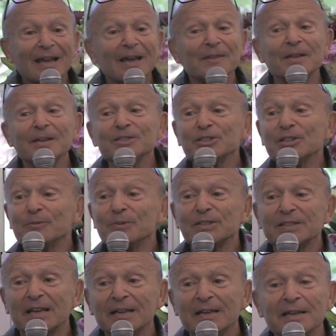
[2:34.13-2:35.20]
And then she would
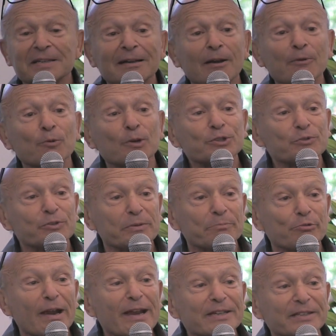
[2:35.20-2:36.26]
say, "Now I want you to
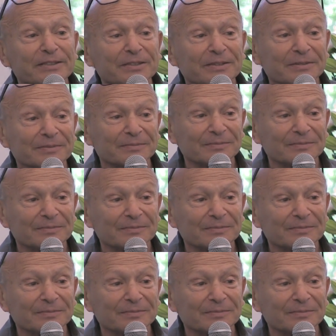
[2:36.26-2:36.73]
break it."